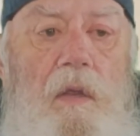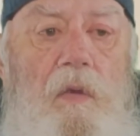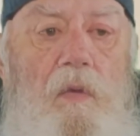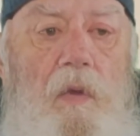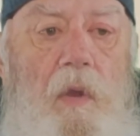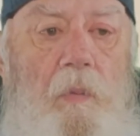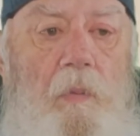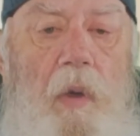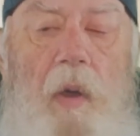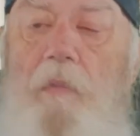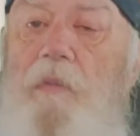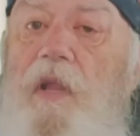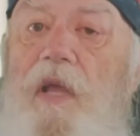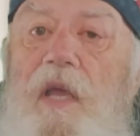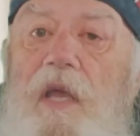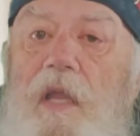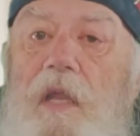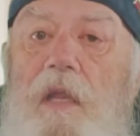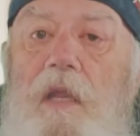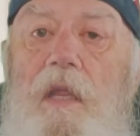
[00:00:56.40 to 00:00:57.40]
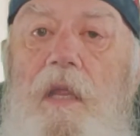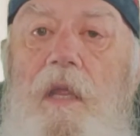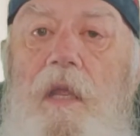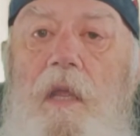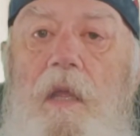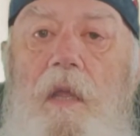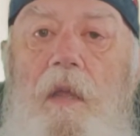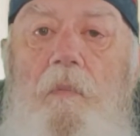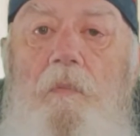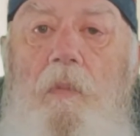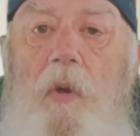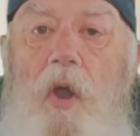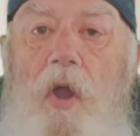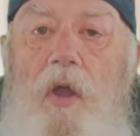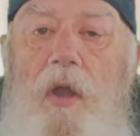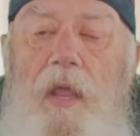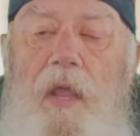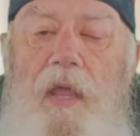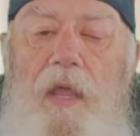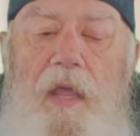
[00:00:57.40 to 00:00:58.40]
Republican
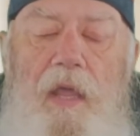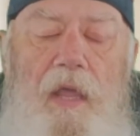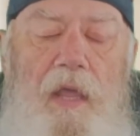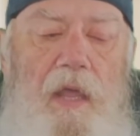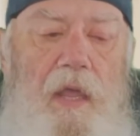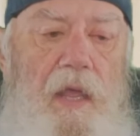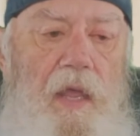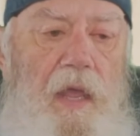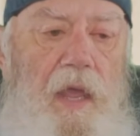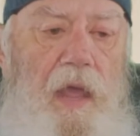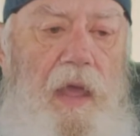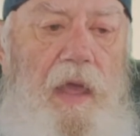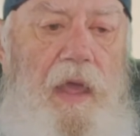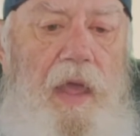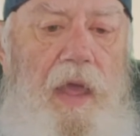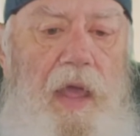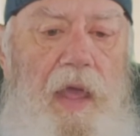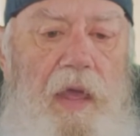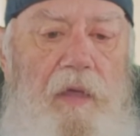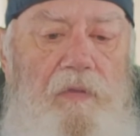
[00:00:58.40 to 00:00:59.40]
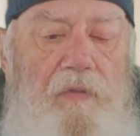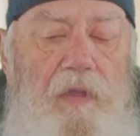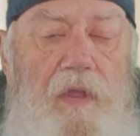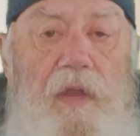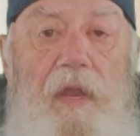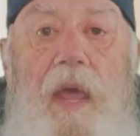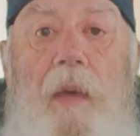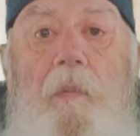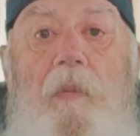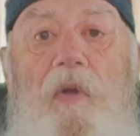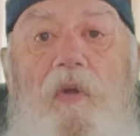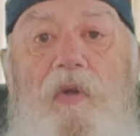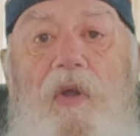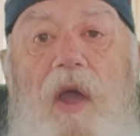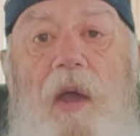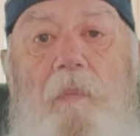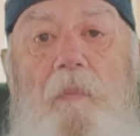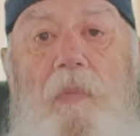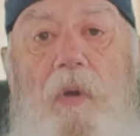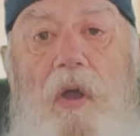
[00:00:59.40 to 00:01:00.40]
Party and the
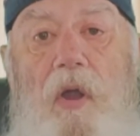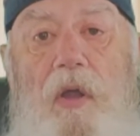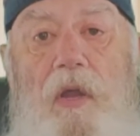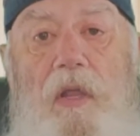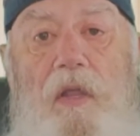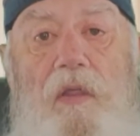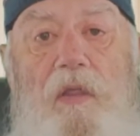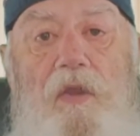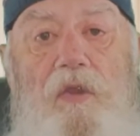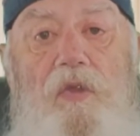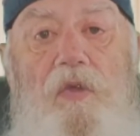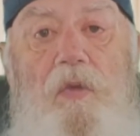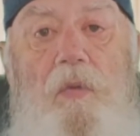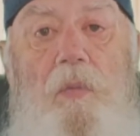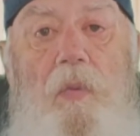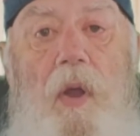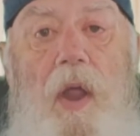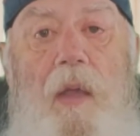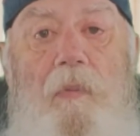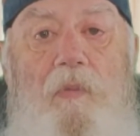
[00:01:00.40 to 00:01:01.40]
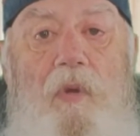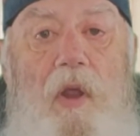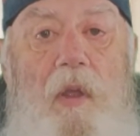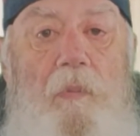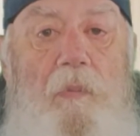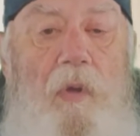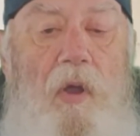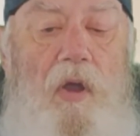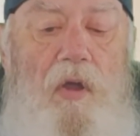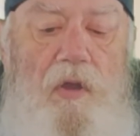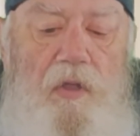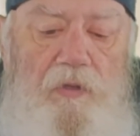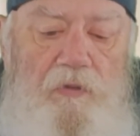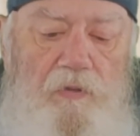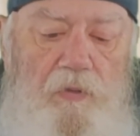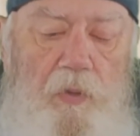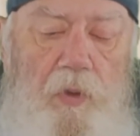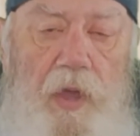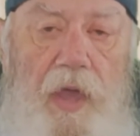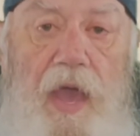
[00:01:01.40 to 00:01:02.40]
Democrat Party, the two primary
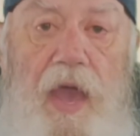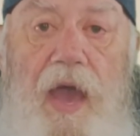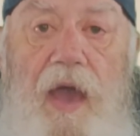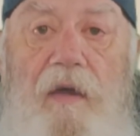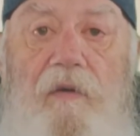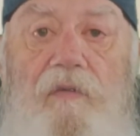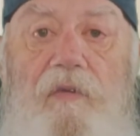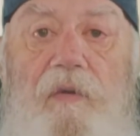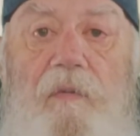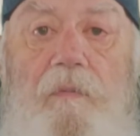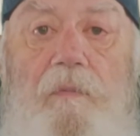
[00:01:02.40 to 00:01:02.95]
parties we have.